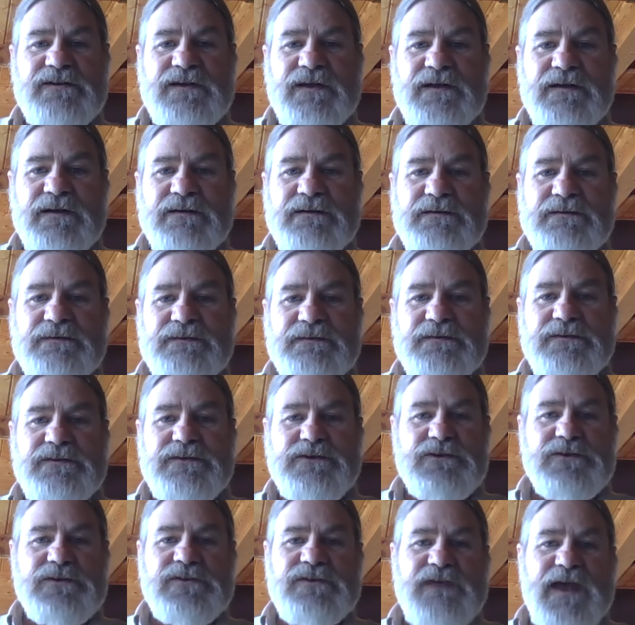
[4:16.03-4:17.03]
That it's
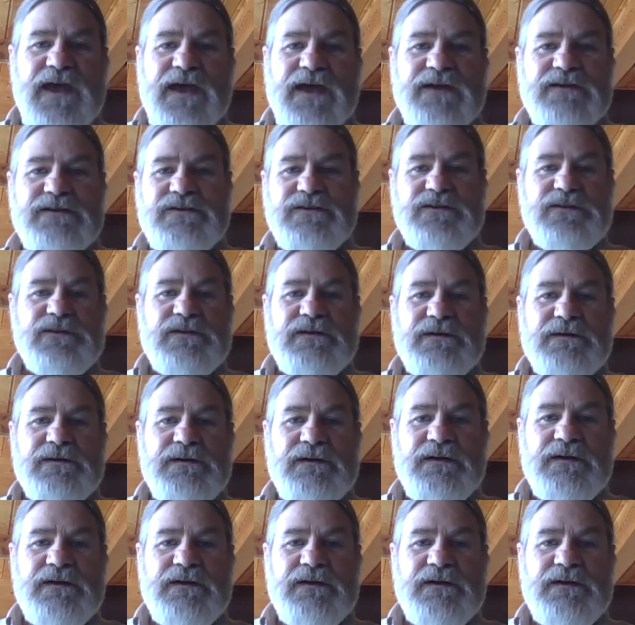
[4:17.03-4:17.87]
just that it's the